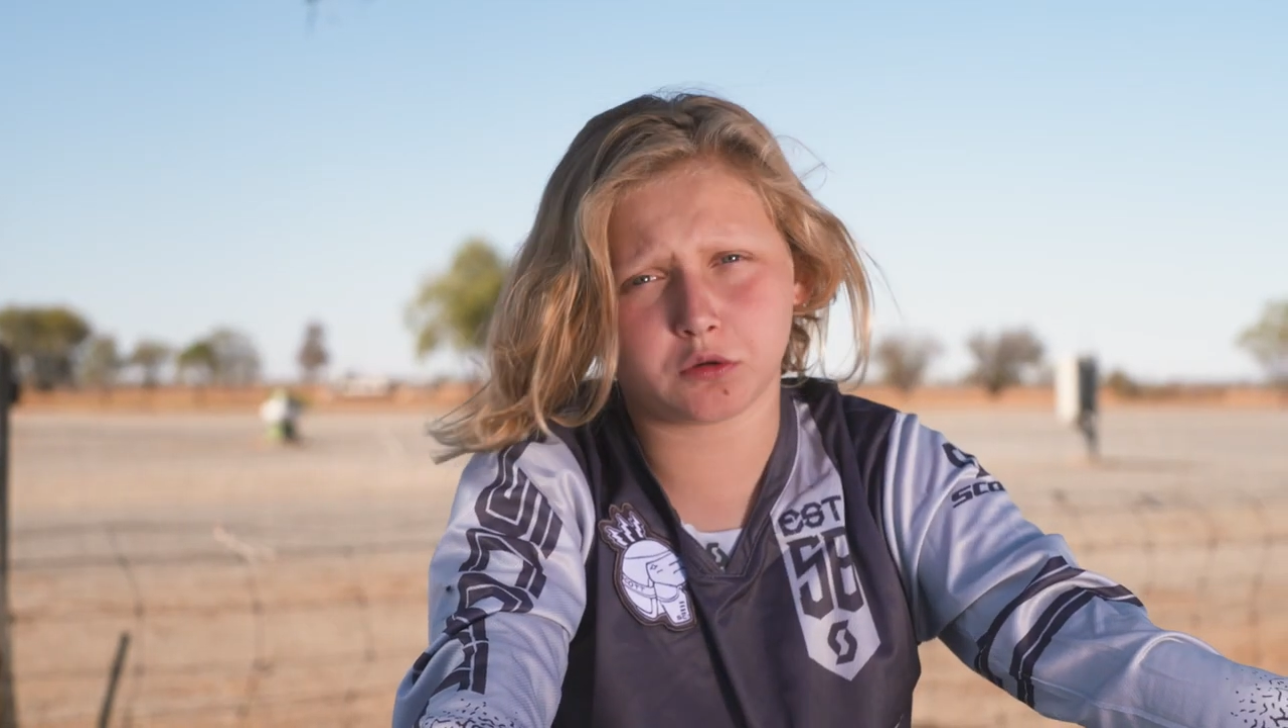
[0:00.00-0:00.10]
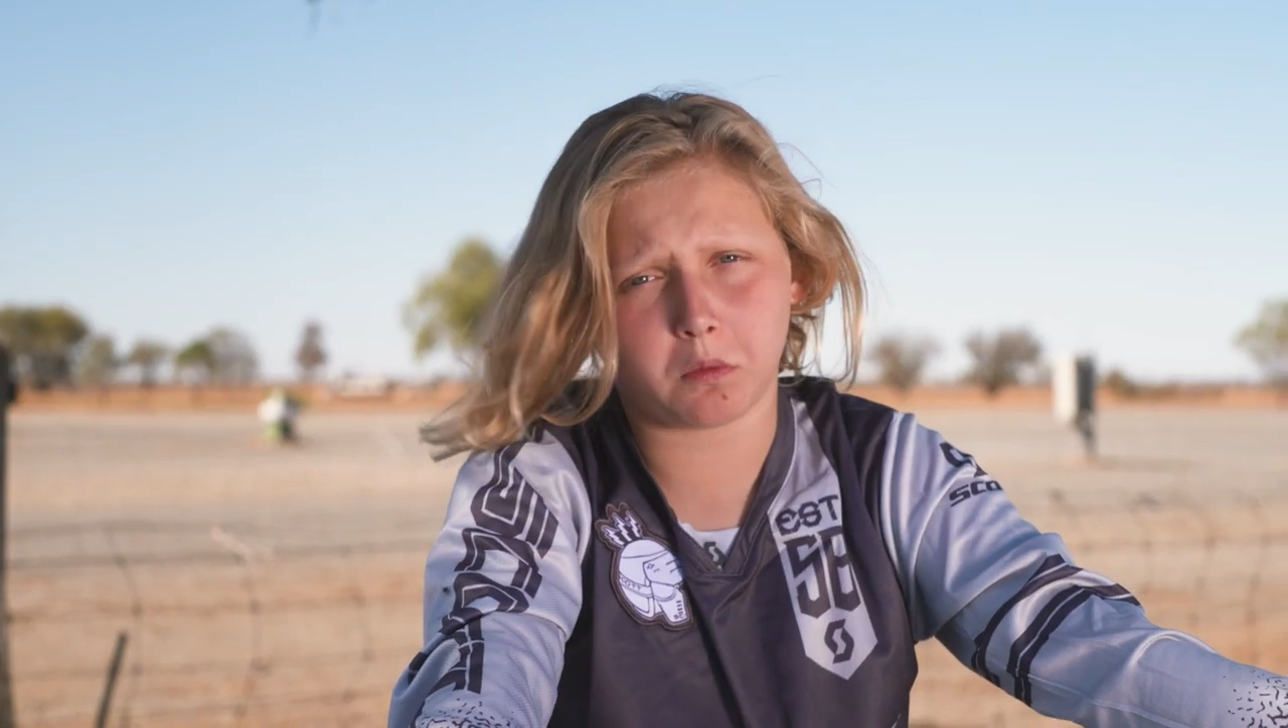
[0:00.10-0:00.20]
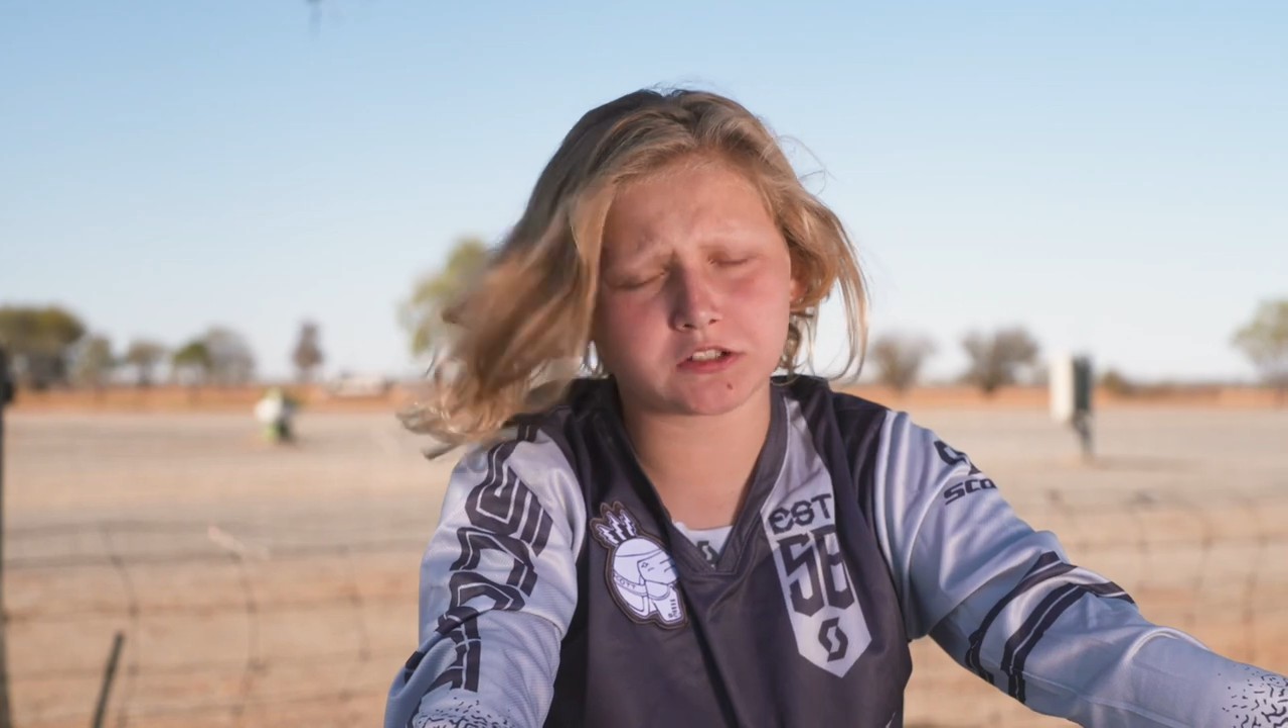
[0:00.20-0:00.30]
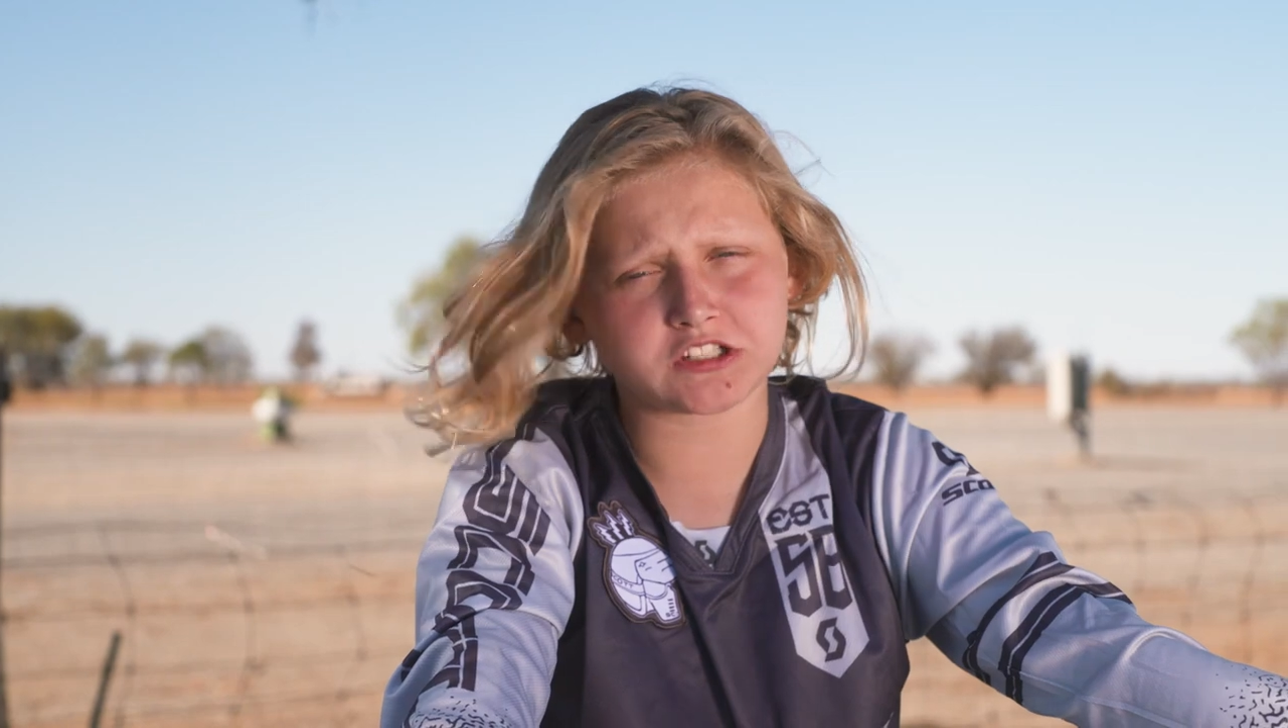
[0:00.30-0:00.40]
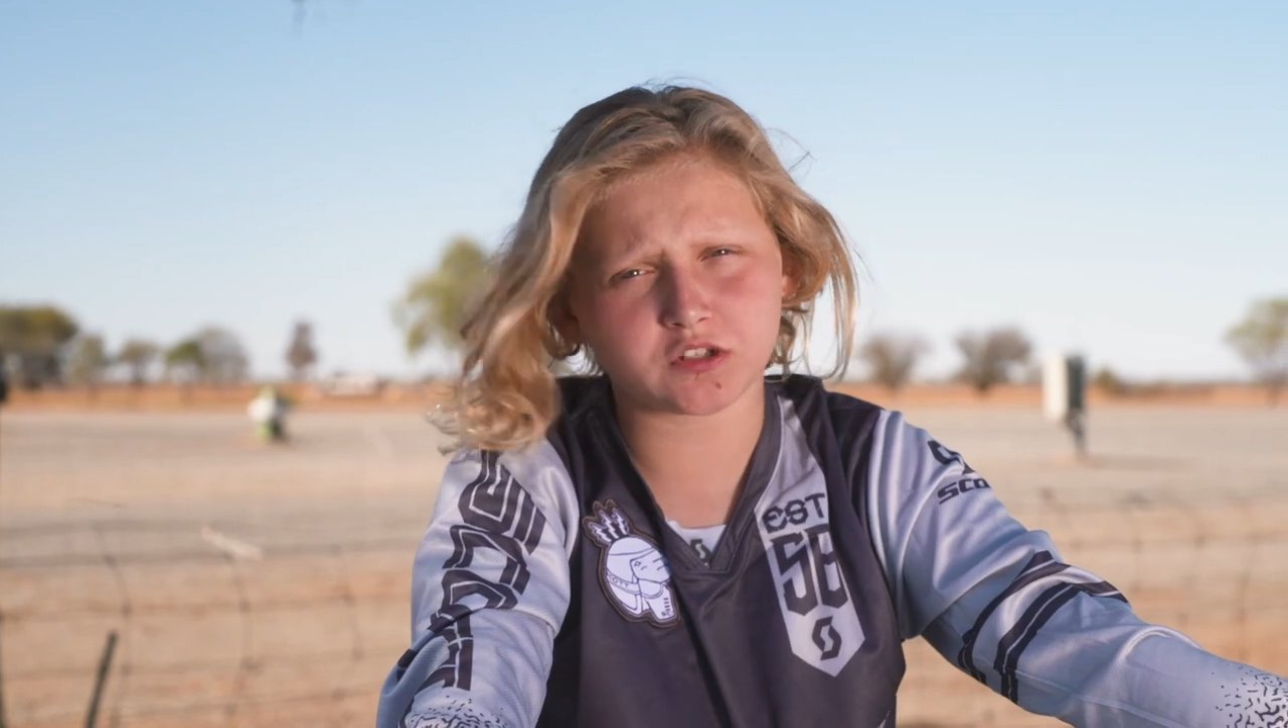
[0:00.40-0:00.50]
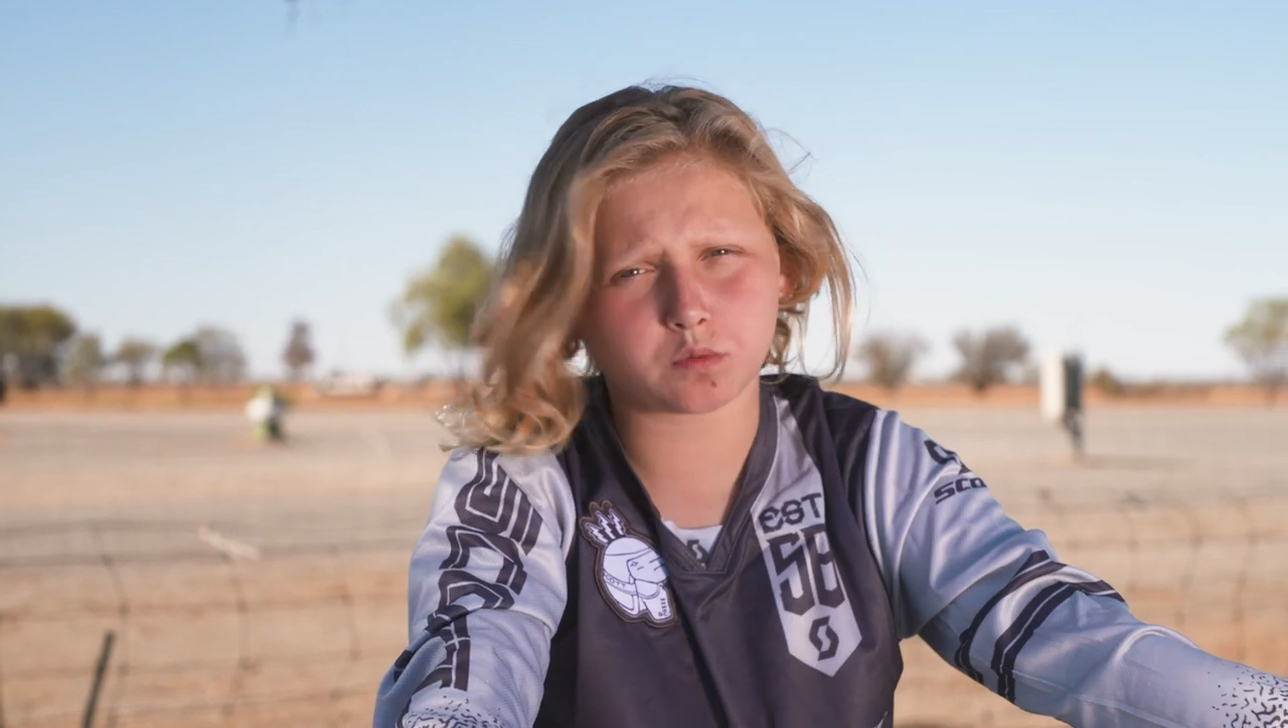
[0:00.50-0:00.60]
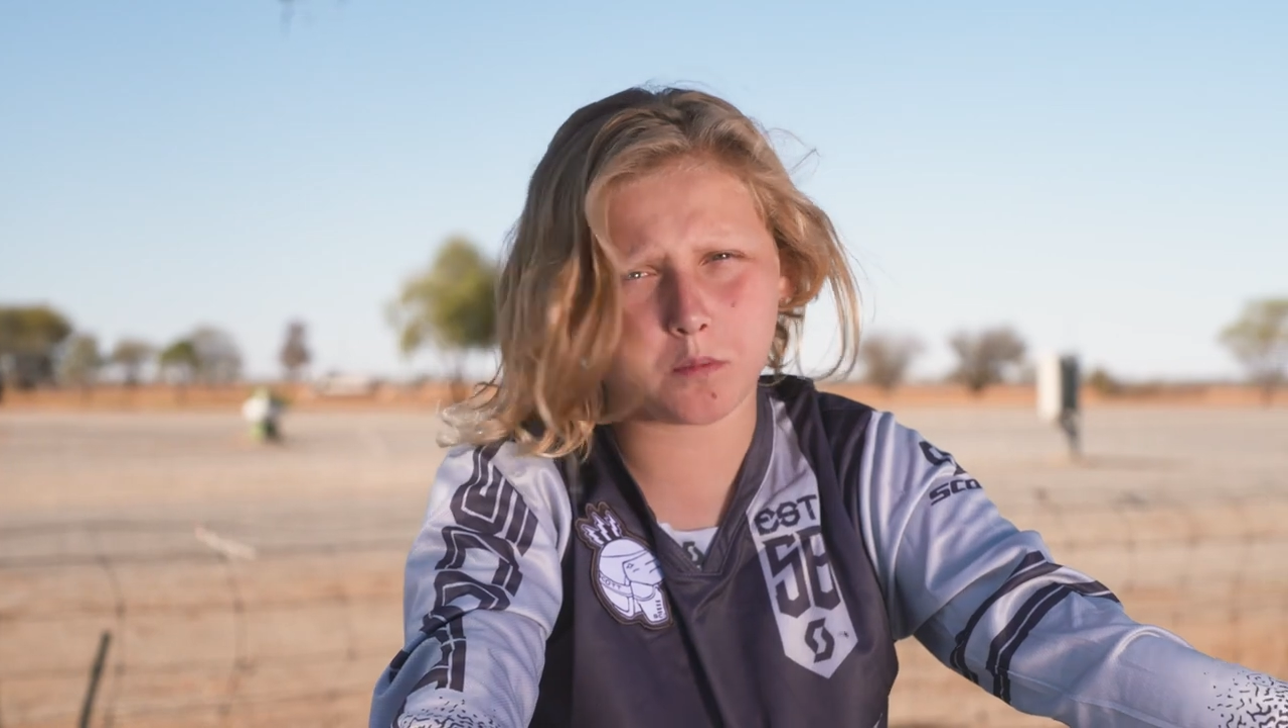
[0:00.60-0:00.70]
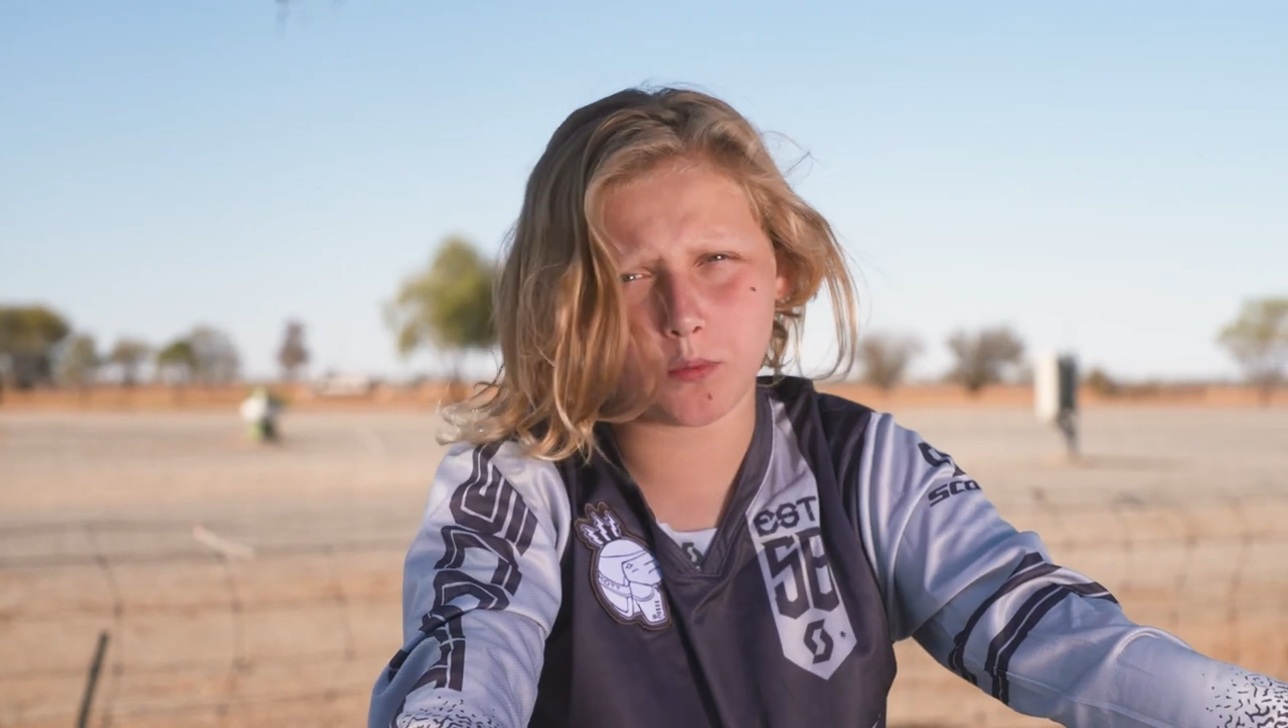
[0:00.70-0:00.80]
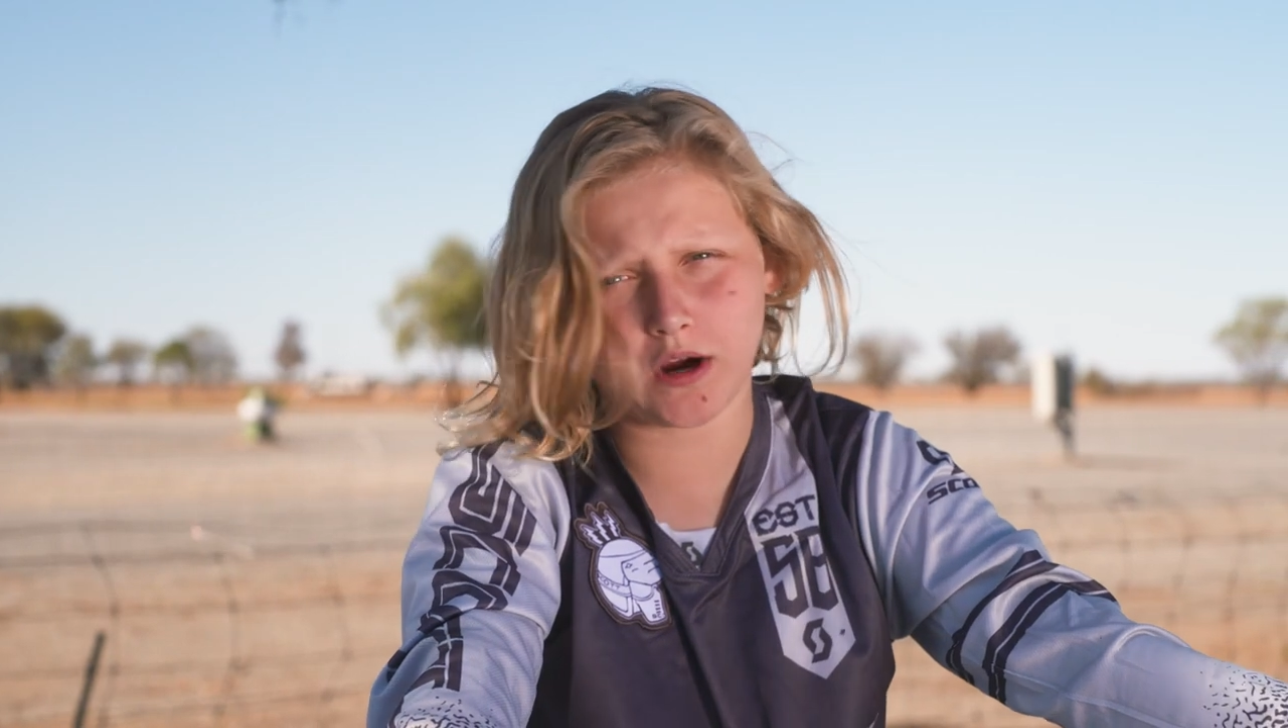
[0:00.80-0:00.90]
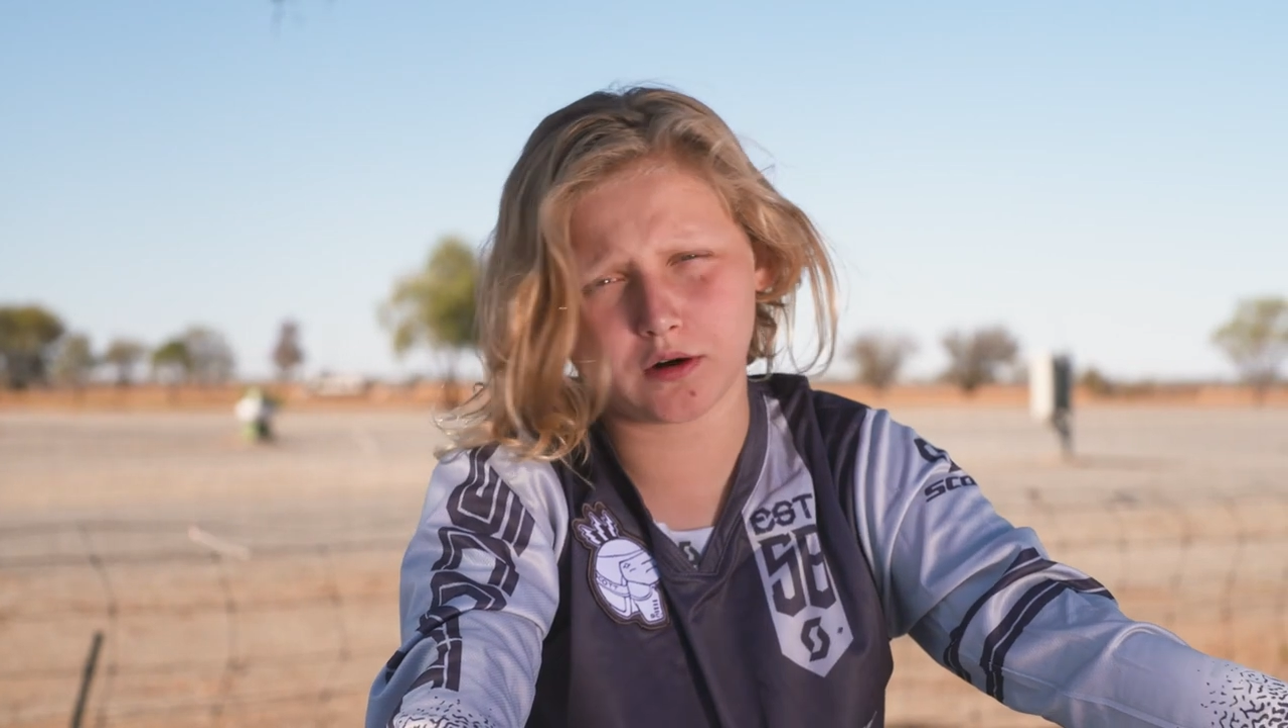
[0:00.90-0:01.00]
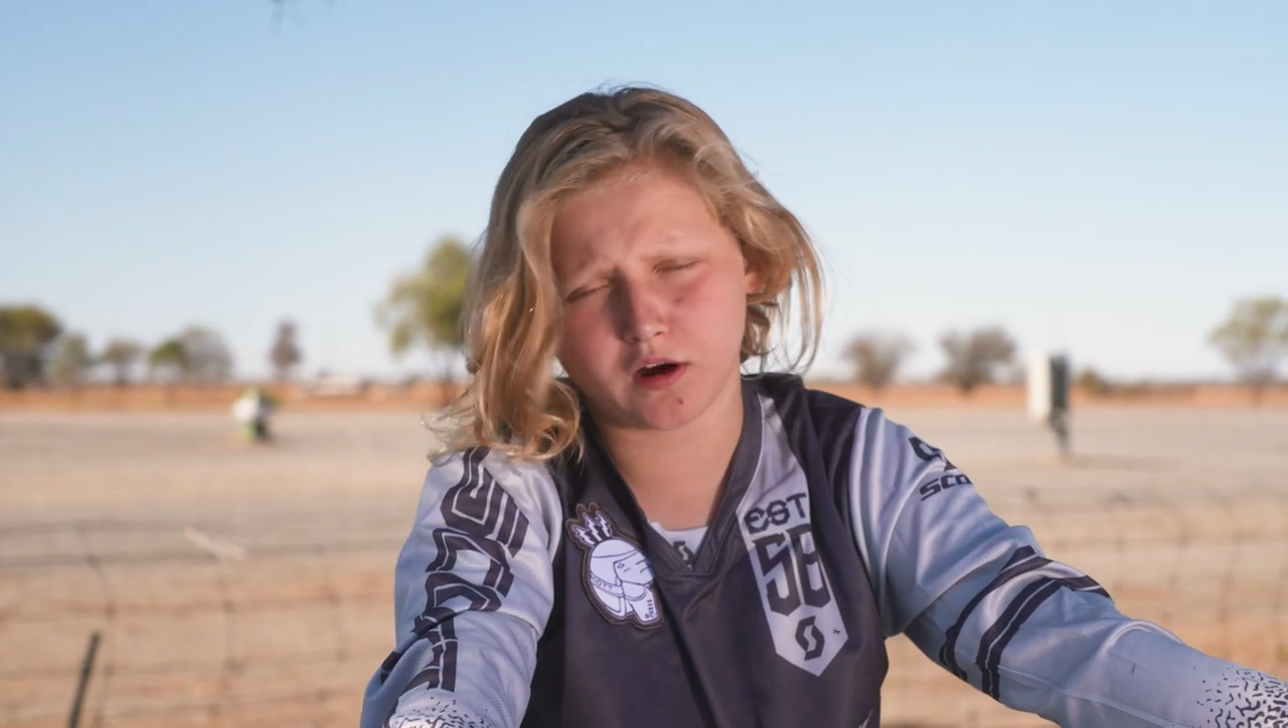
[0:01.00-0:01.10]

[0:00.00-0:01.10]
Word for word: to watch us when we're